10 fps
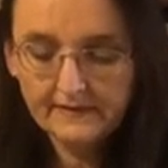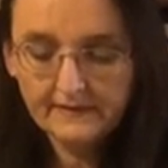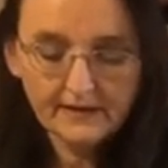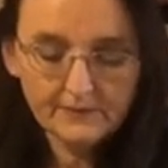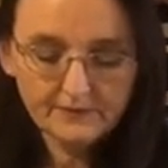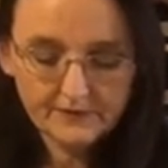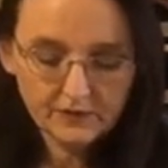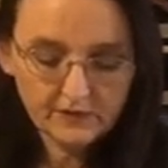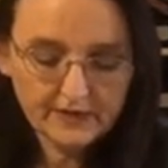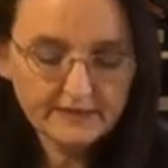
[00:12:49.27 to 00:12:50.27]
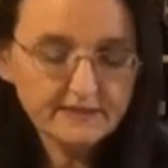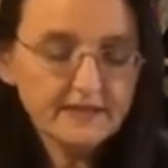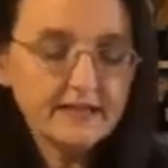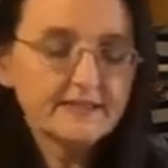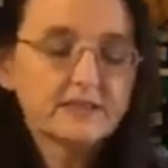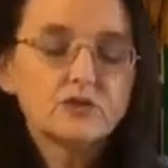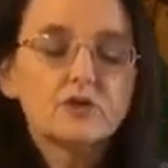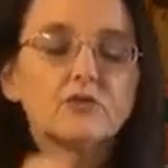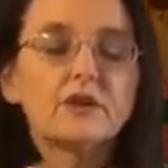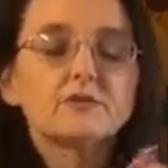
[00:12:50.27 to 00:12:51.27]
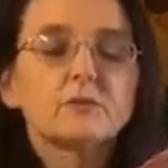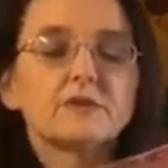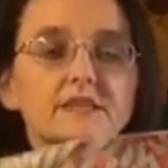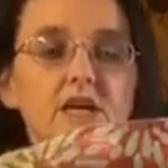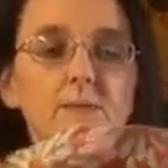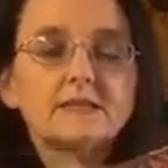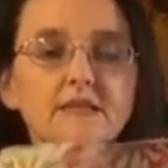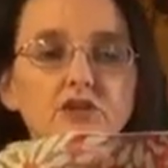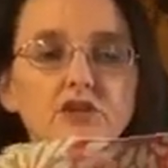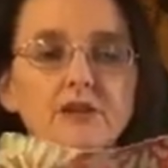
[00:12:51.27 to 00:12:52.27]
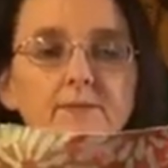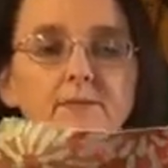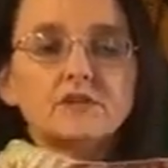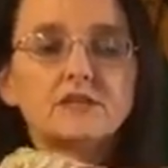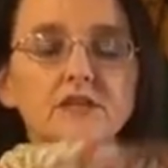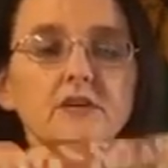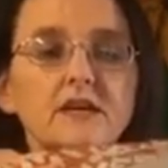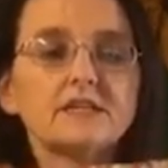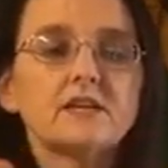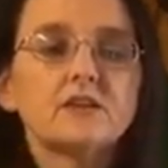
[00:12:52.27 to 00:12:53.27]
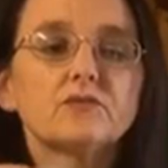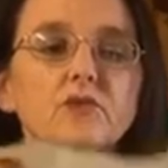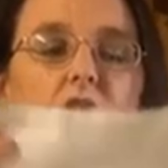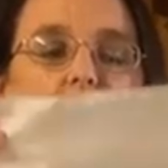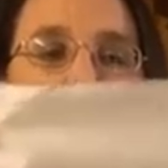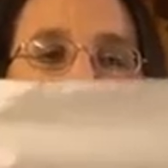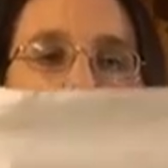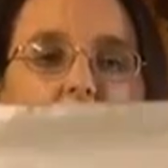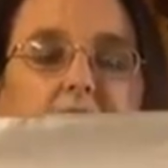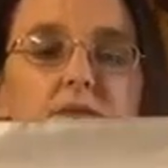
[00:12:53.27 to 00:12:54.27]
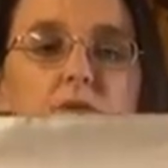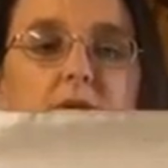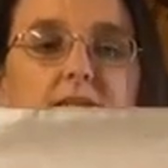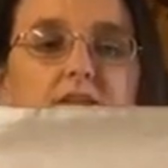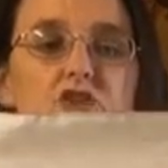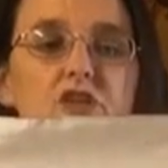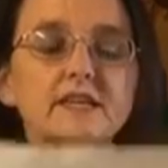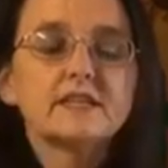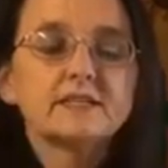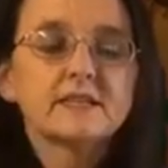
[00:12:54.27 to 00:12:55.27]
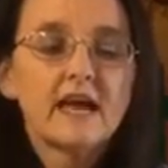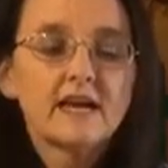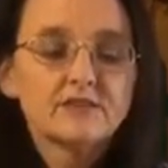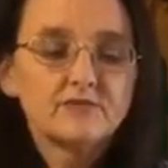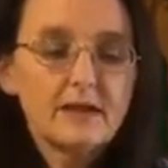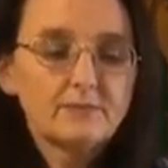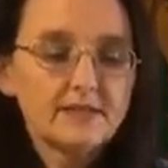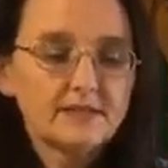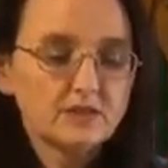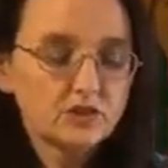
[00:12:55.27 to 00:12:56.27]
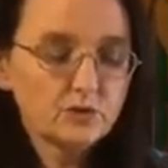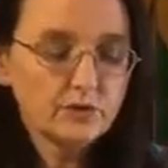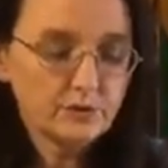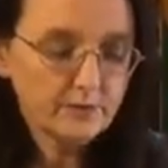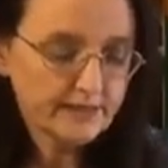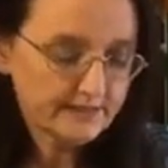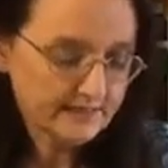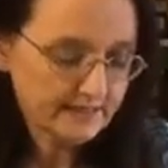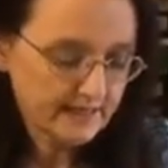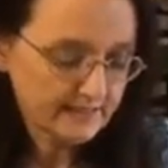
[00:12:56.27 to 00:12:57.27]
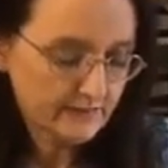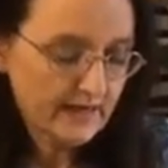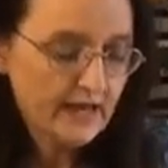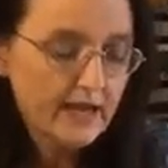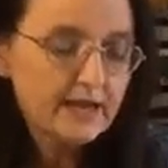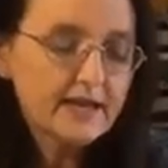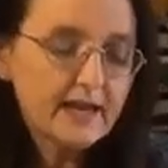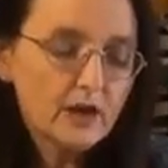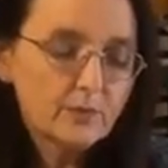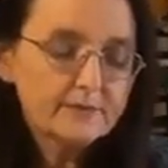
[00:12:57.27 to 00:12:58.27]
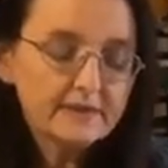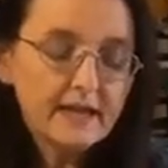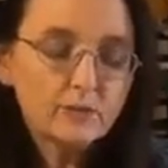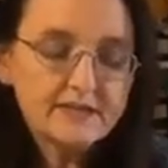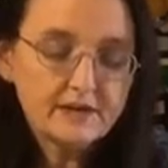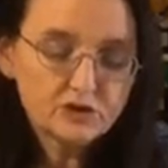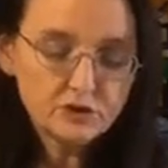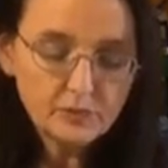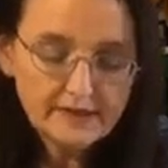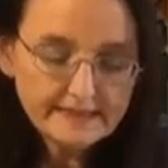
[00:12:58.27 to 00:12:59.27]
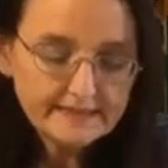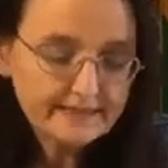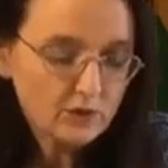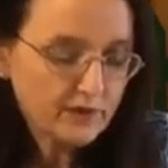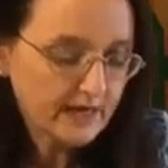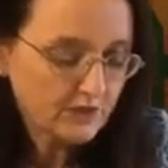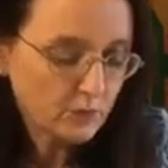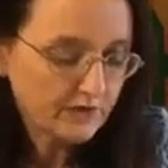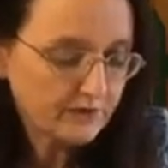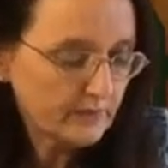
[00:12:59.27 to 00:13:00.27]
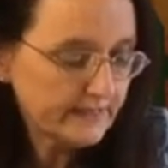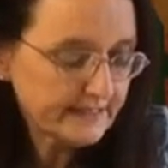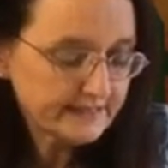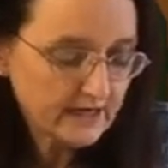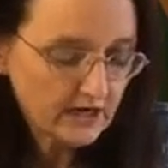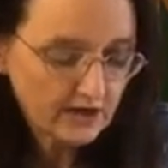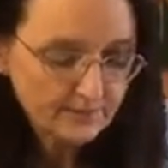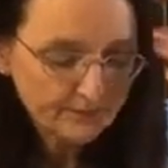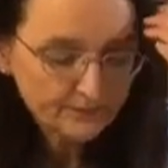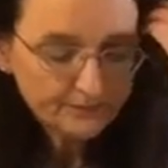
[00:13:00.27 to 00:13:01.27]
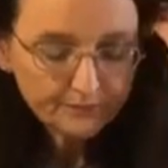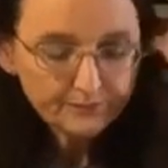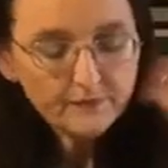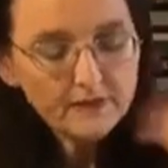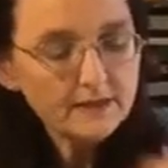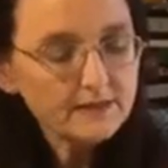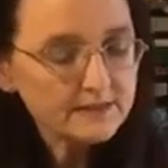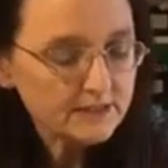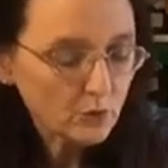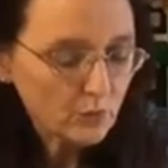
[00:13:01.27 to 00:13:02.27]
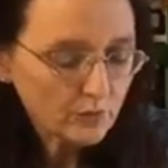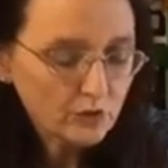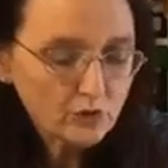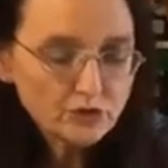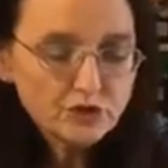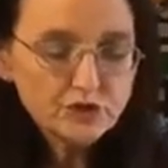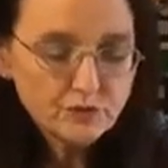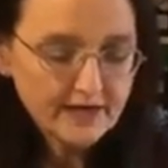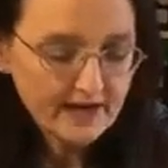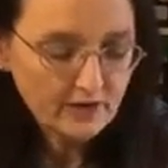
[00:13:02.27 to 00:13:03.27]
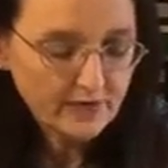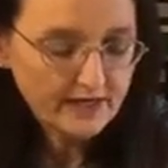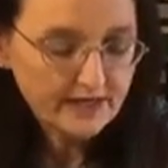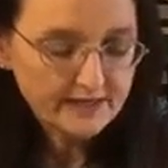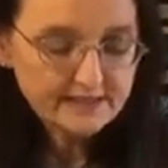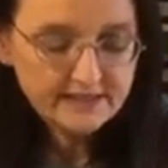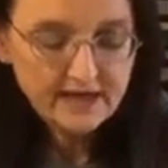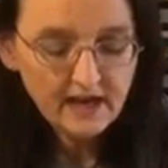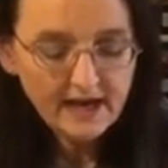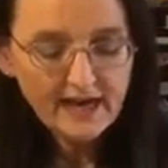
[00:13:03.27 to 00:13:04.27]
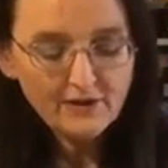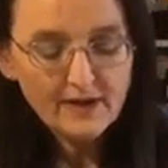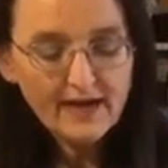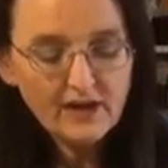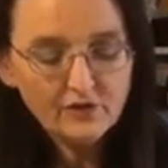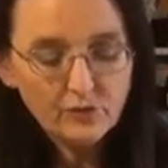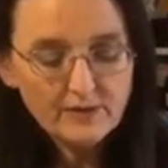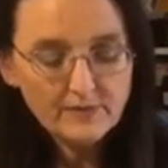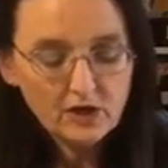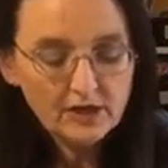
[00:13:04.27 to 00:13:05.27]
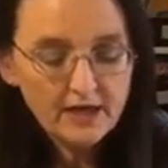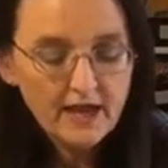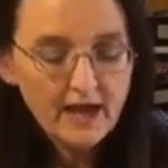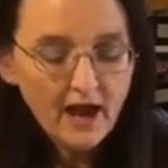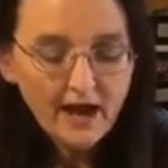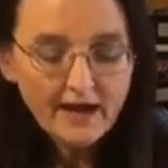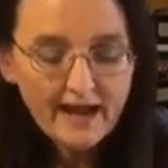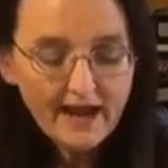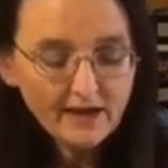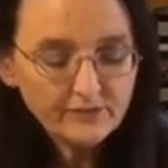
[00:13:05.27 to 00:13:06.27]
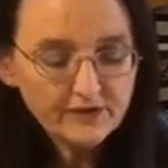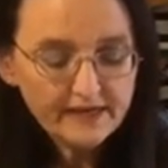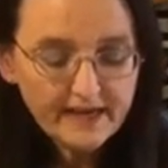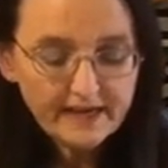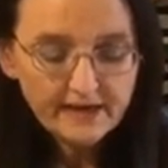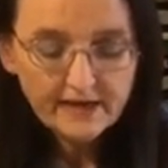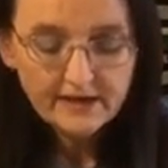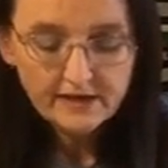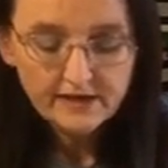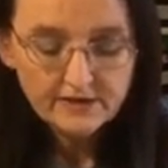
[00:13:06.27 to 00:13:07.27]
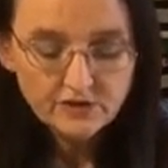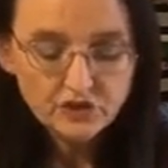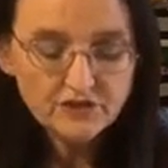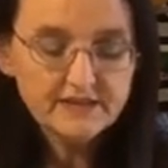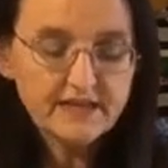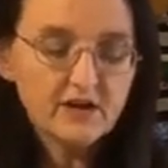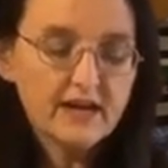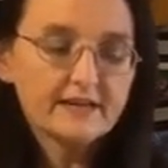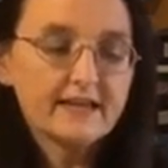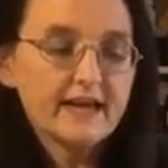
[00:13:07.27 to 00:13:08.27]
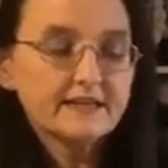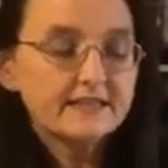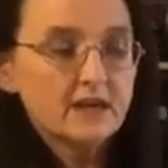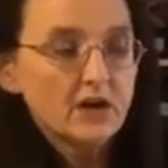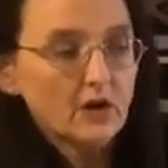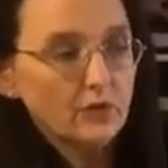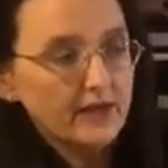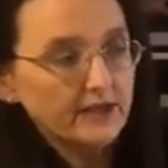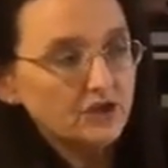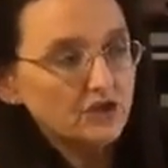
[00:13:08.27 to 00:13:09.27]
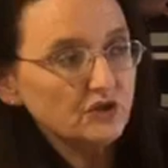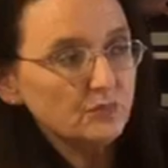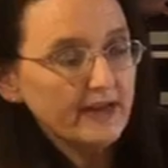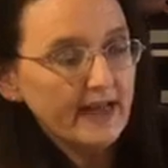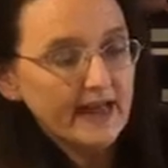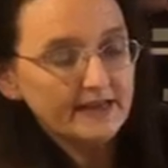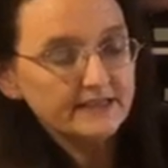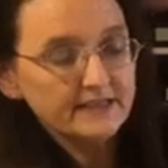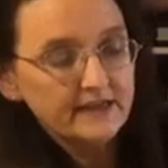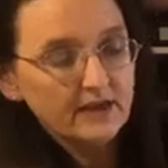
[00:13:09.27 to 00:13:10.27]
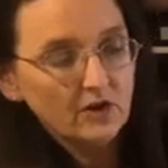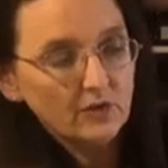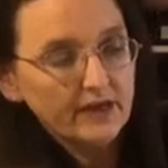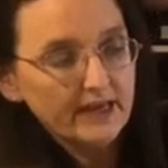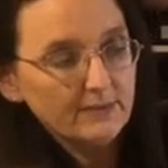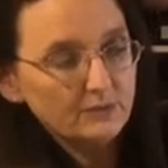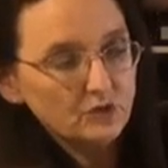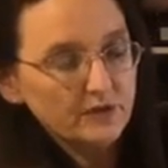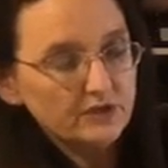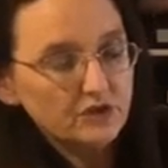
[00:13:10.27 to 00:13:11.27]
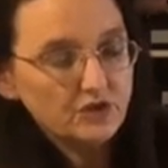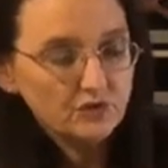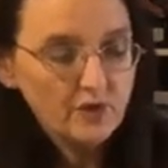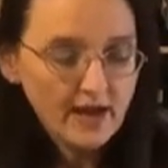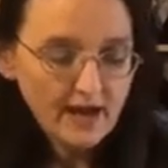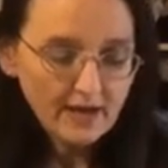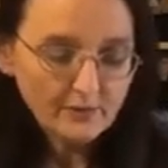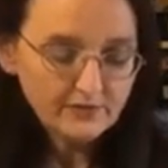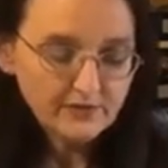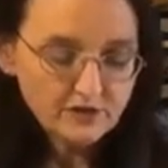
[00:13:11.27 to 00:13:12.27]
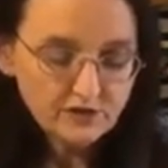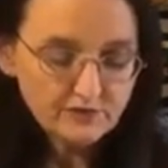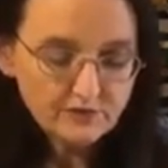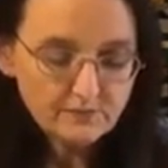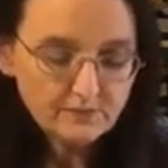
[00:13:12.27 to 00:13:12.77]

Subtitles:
Now, okay, so that's it all around with the top stitching. Just to give you an idea, on the wrong side, see where my stitching is. It's a flat piece, 2 ear pieces then as well. Now we're down to the pleats. Okay, so what the pleats are. So what we're going to do now is, I have my halfway mark. I'll half it again, just there like that. Okay, just by hand. Okay, in between the two. And if you